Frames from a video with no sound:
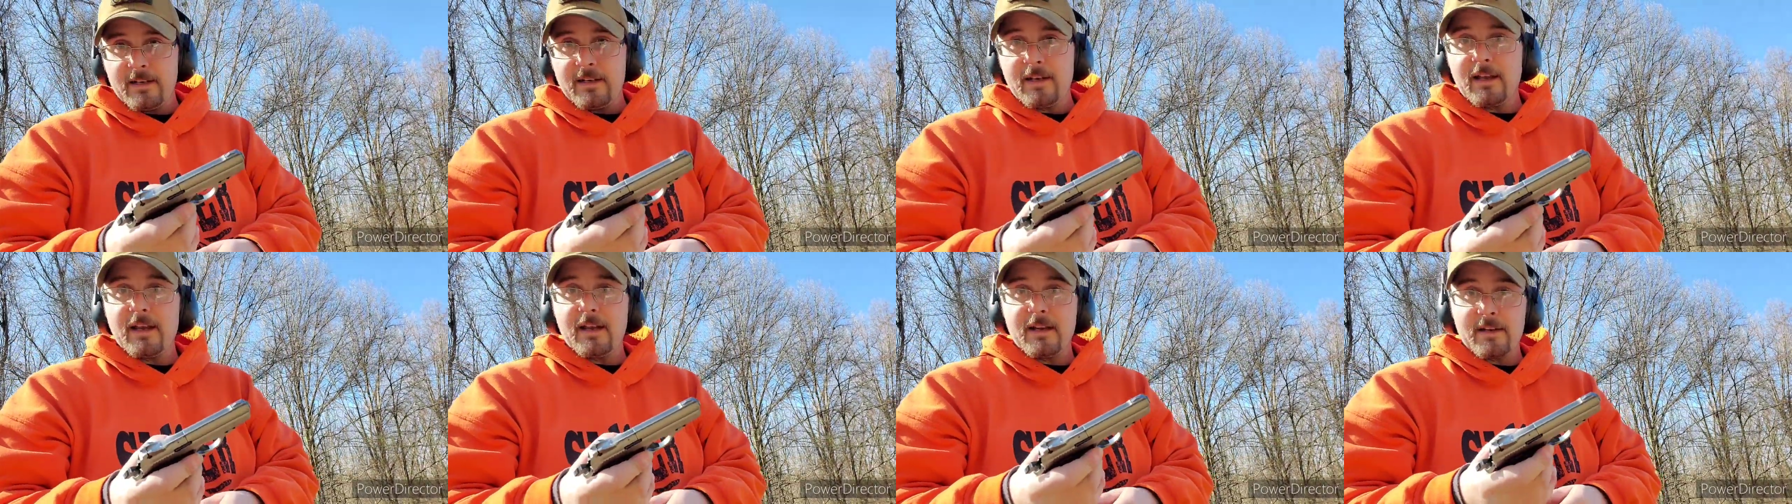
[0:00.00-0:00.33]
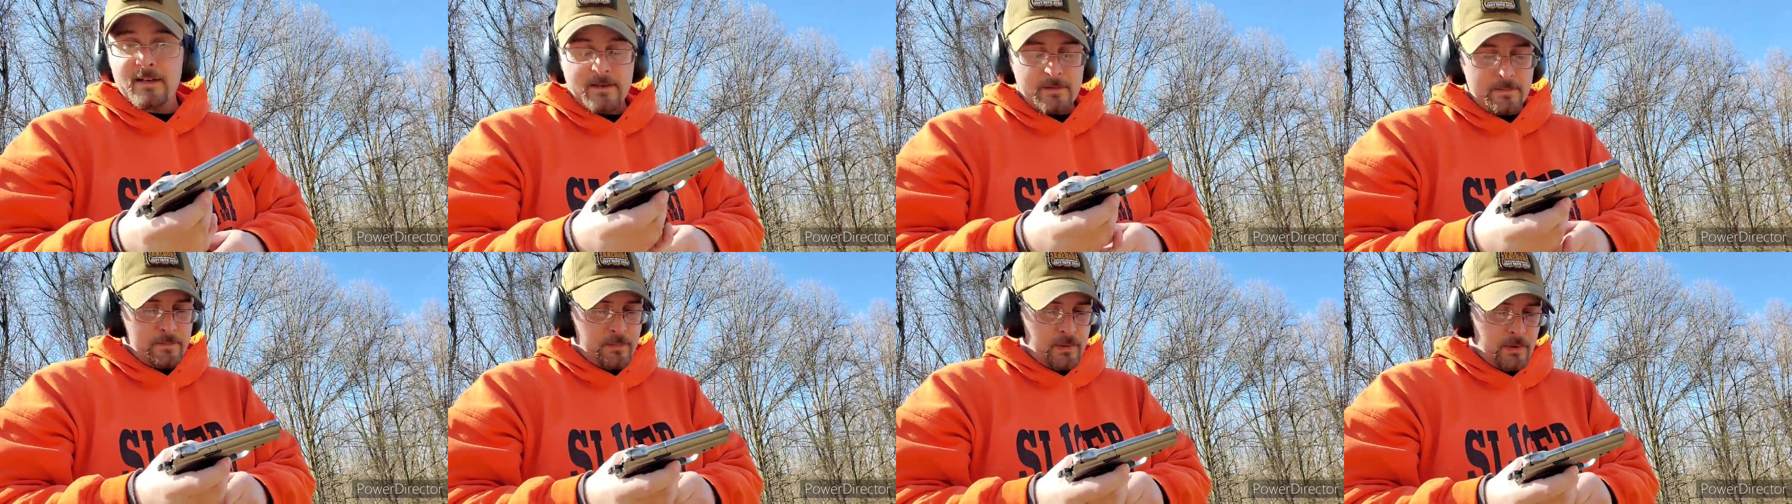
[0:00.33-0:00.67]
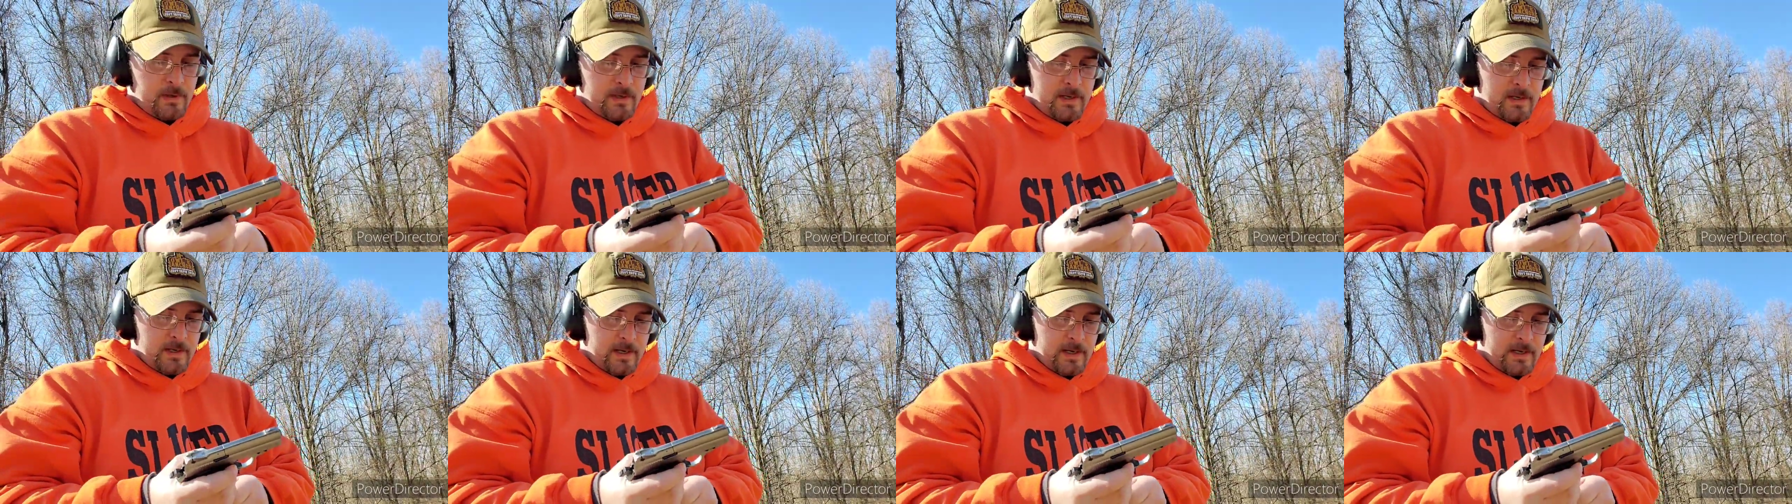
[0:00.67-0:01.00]
you gotta
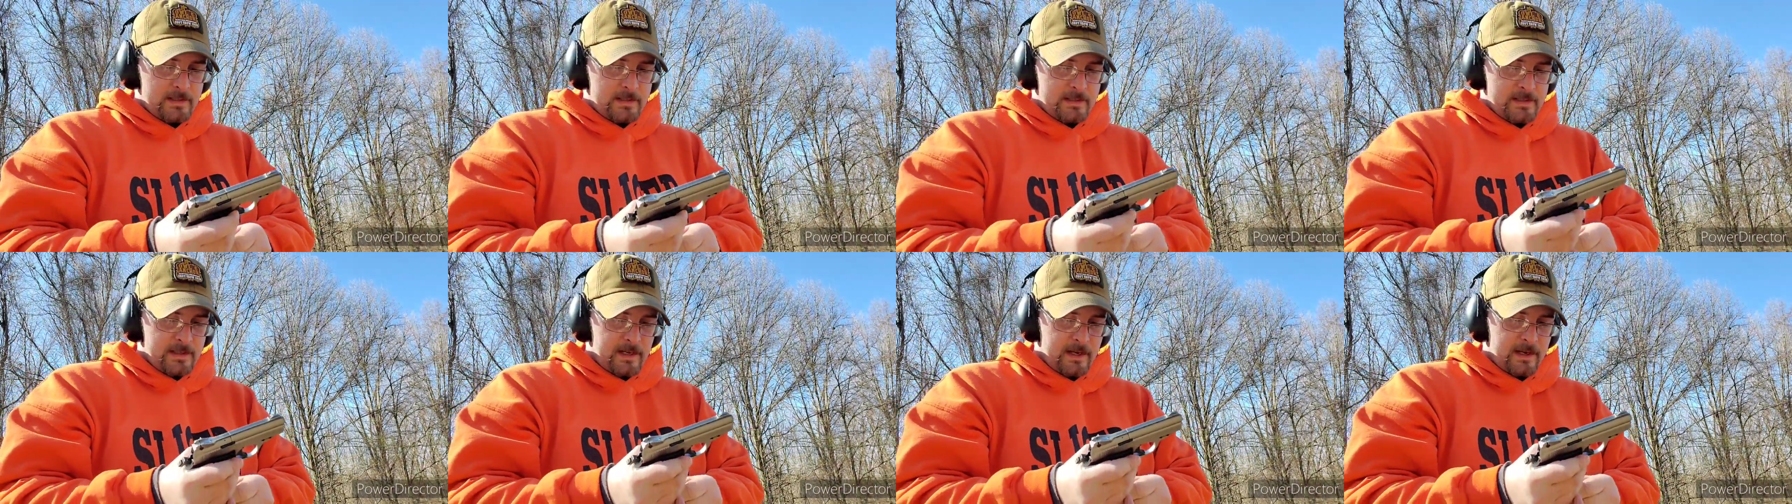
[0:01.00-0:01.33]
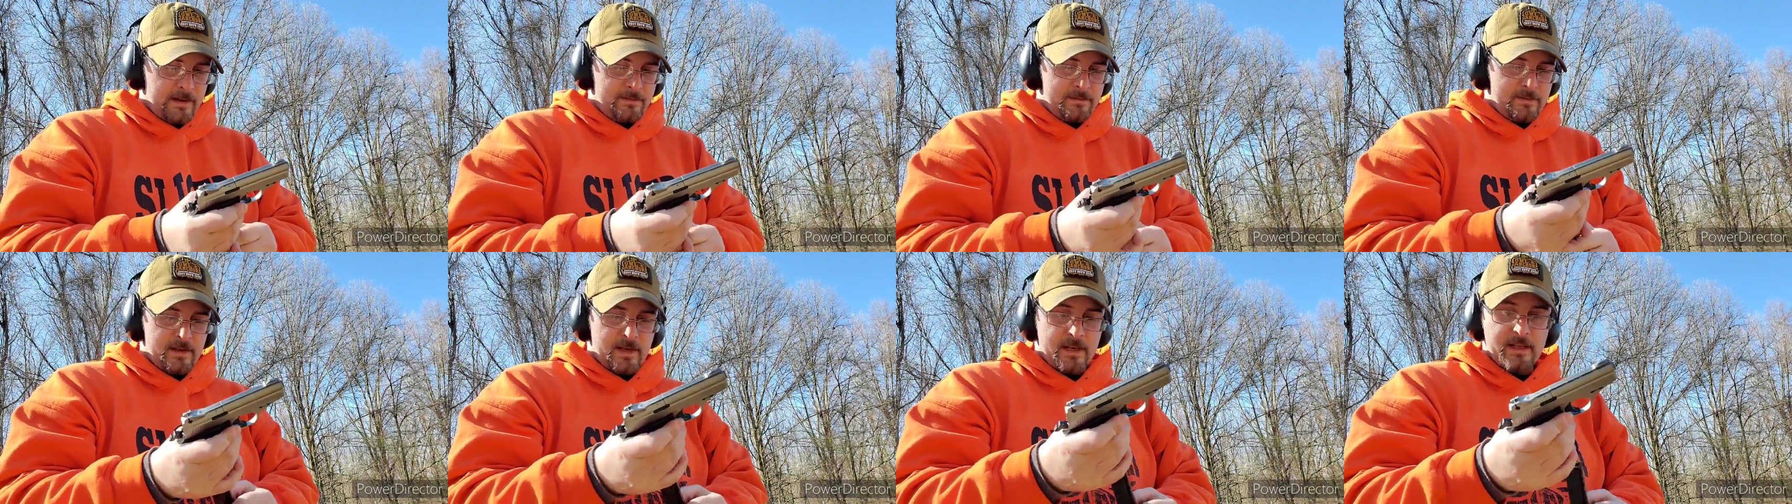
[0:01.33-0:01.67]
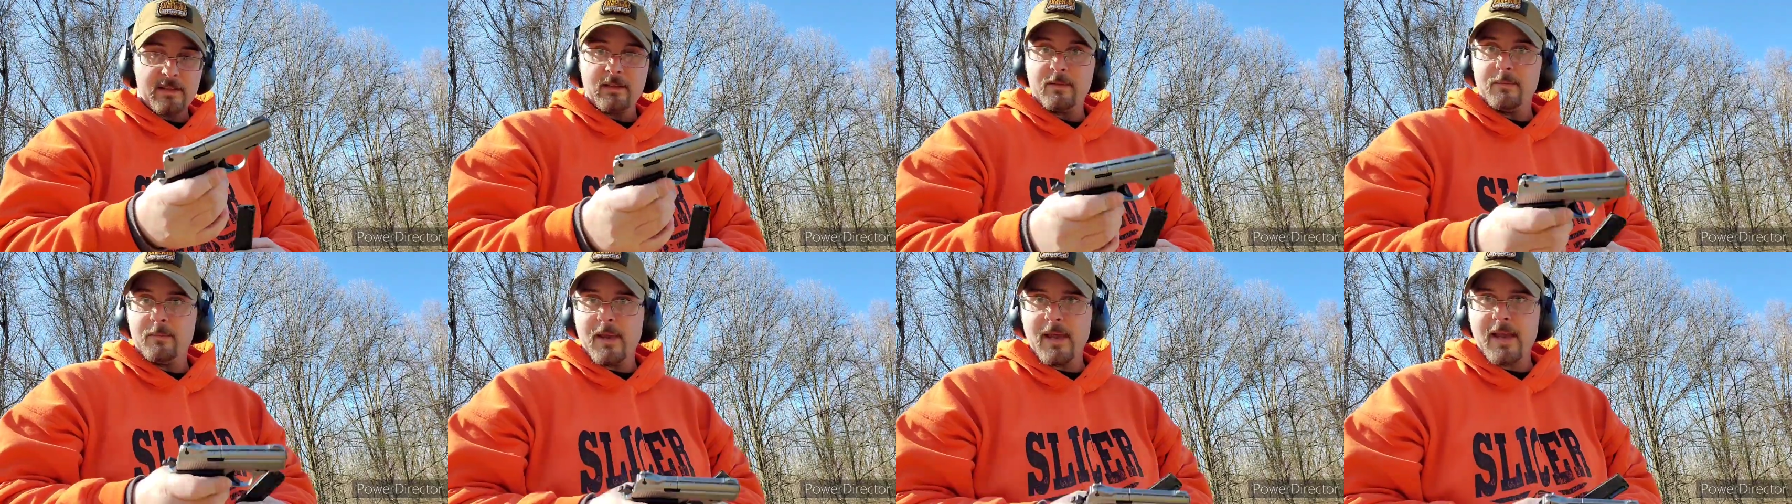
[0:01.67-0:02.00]
put it on safe to
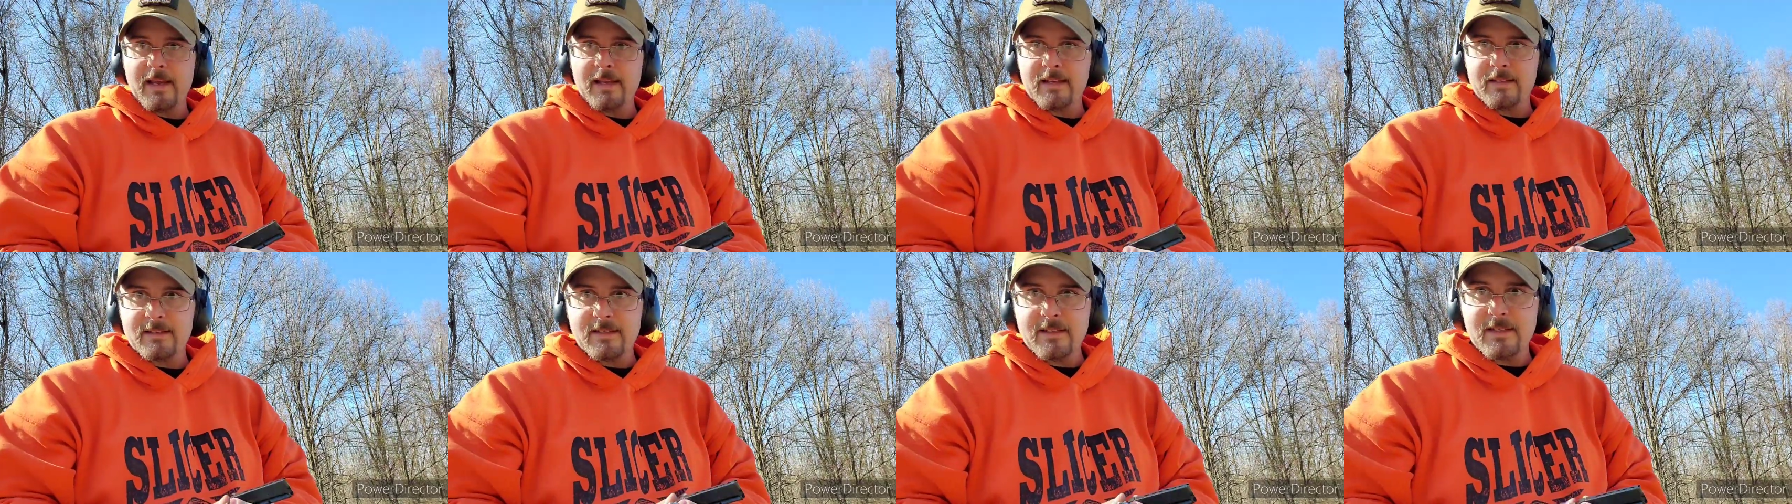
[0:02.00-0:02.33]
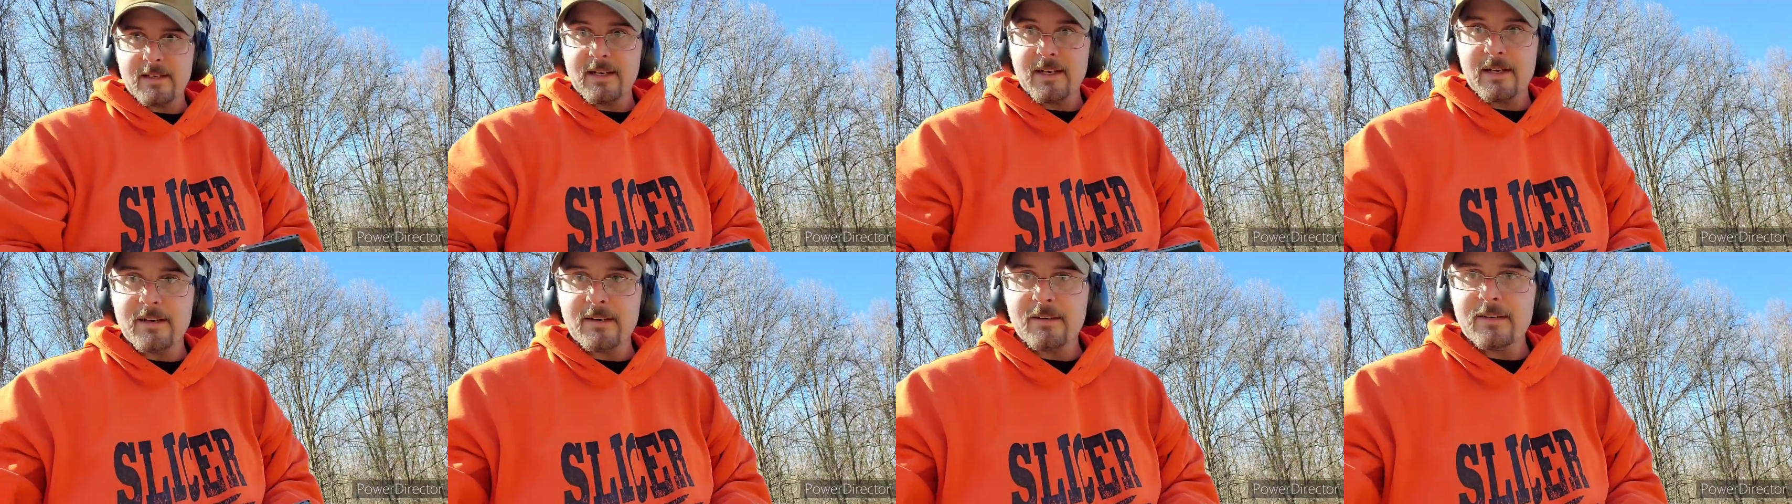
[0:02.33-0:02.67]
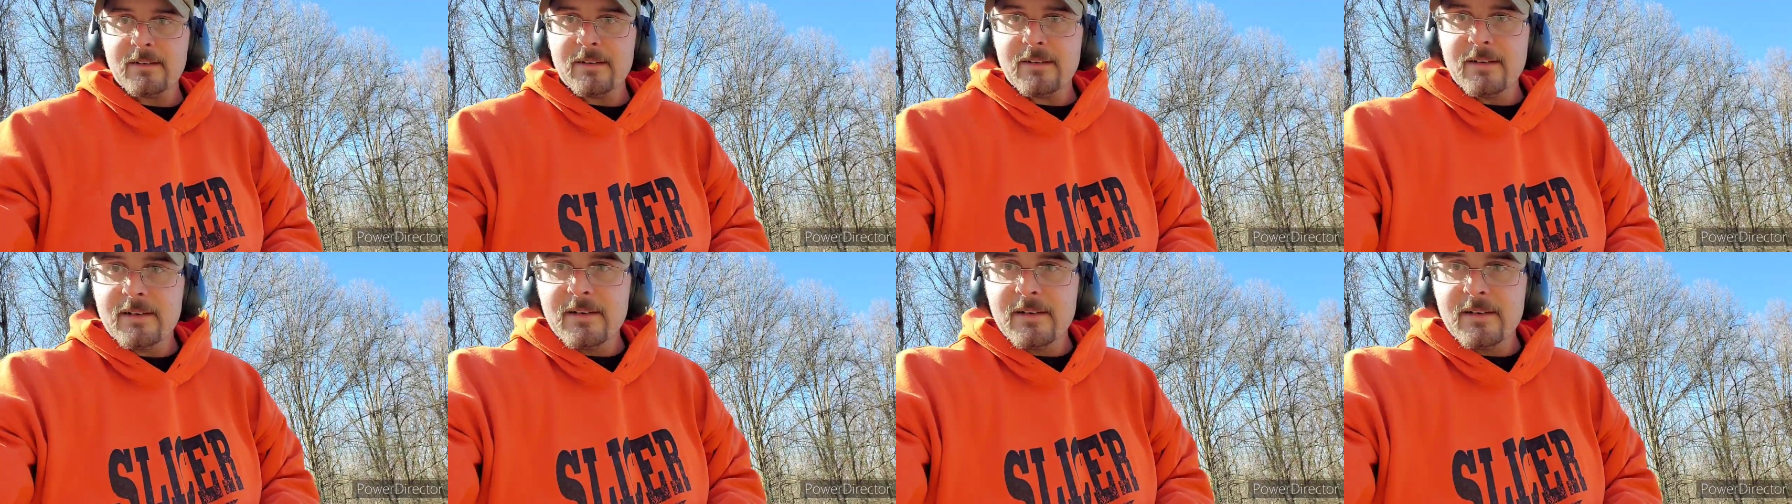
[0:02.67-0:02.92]
get the magazine out.